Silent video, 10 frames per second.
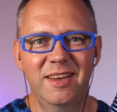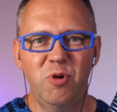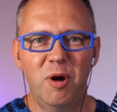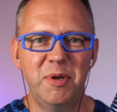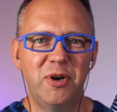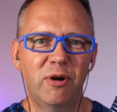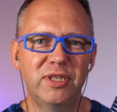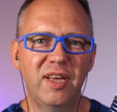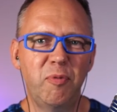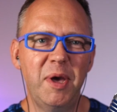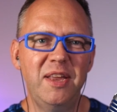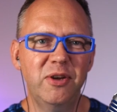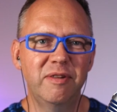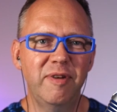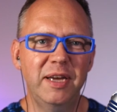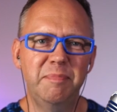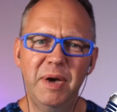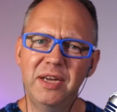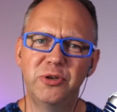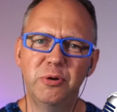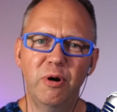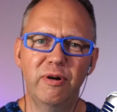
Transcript: Well, I've been your host, David Bain. You can find Pedro